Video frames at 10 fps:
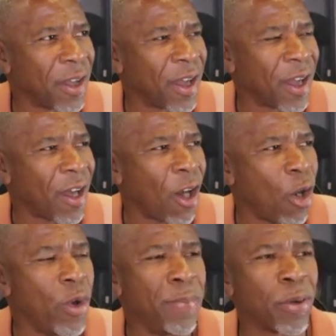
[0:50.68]
are we
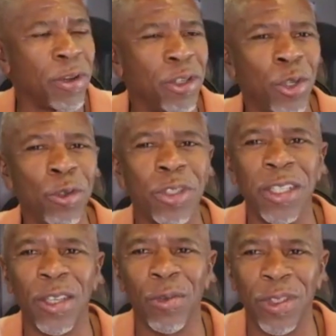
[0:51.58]
producing the
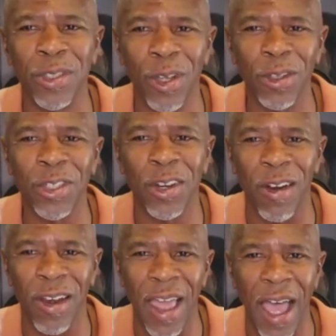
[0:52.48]
results in our
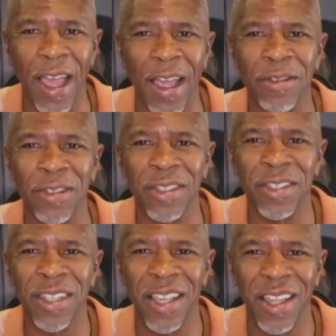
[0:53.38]
lives
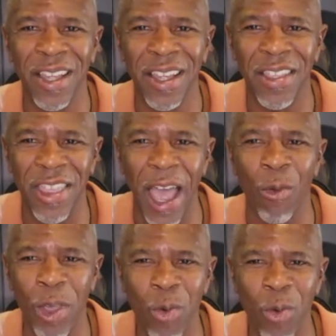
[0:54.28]
that we
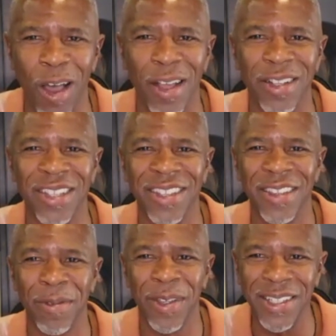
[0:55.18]
want
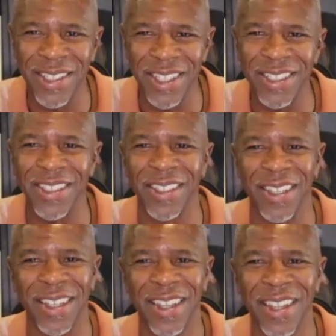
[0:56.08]
consistently,
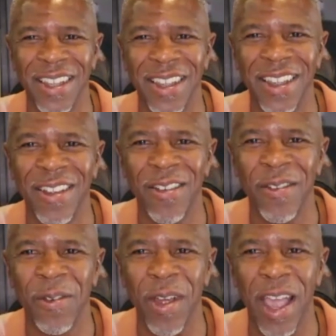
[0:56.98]

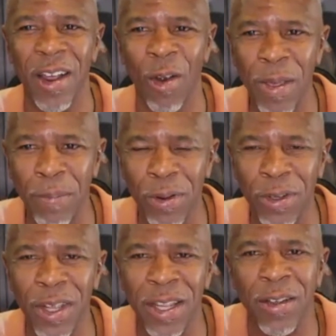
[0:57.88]
right? Are we,
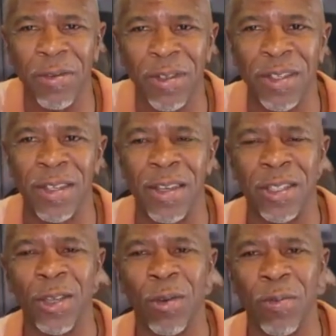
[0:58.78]

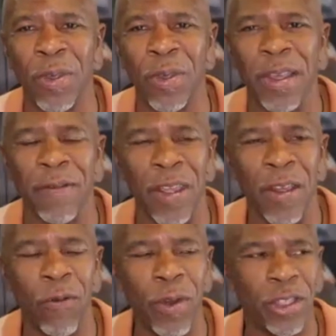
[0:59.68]
so if we
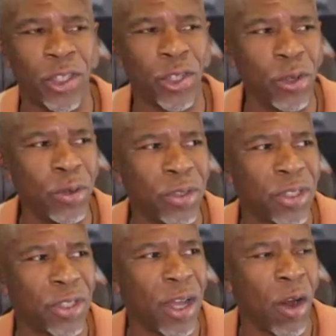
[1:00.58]
choose,
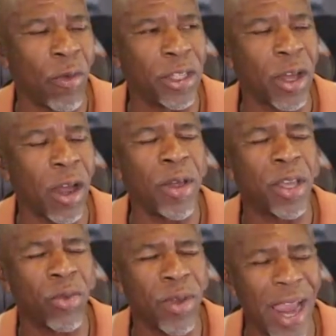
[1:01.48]
are we
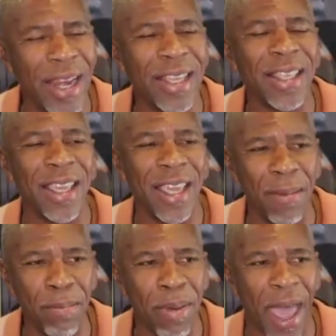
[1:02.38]
creating the
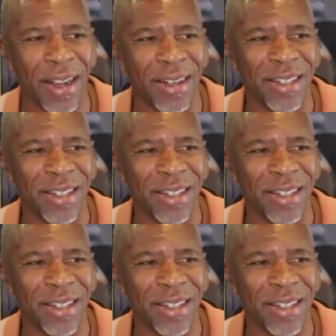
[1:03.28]
impact